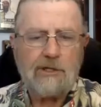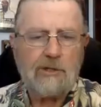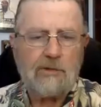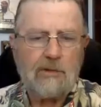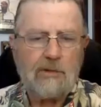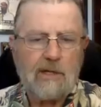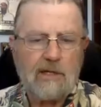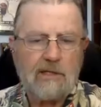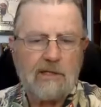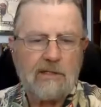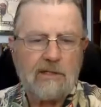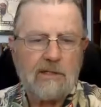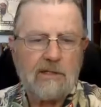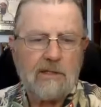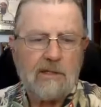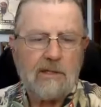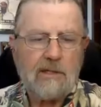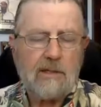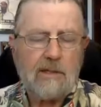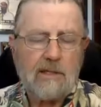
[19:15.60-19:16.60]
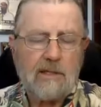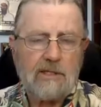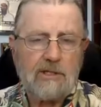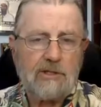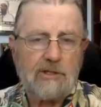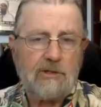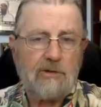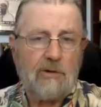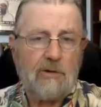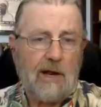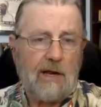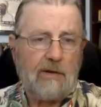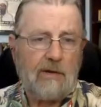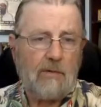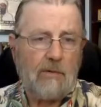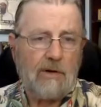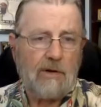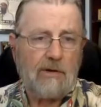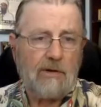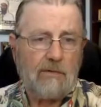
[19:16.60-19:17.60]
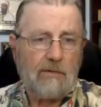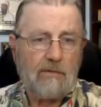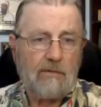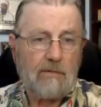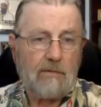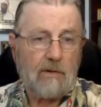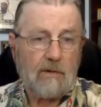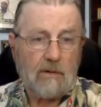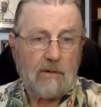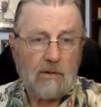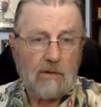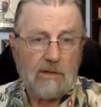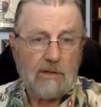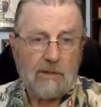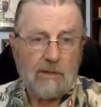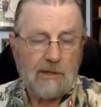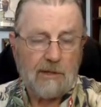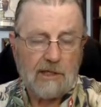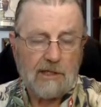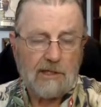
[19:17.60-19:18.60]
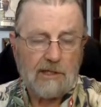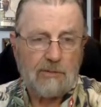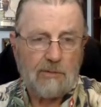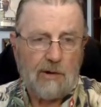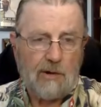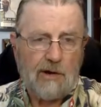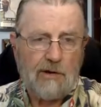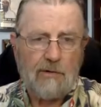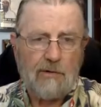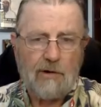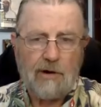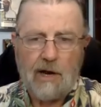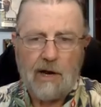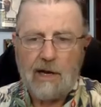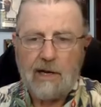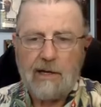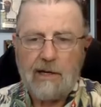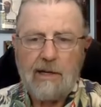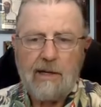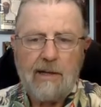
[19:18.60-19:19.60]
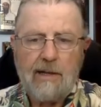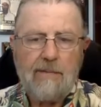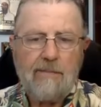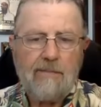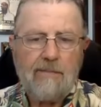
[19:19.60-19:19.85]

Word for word: issue is Ukraine going to ultimately surrender or not?